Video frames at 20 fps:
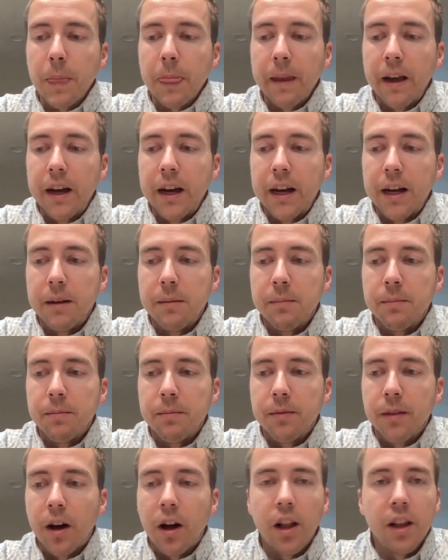
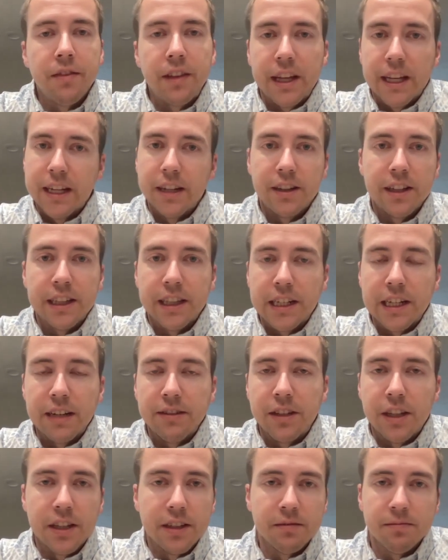All of that healing that I've
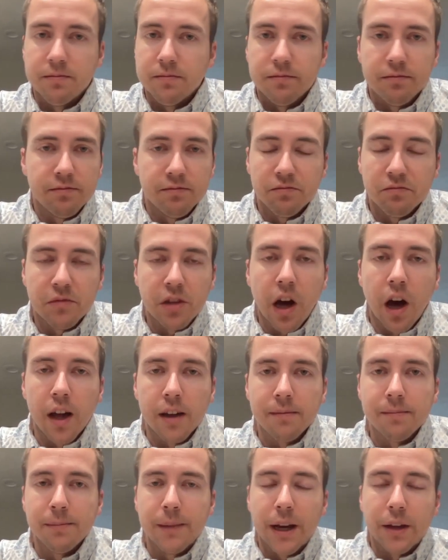done, gone
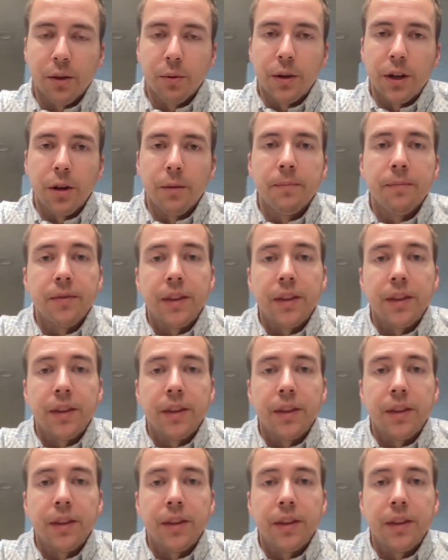out the window.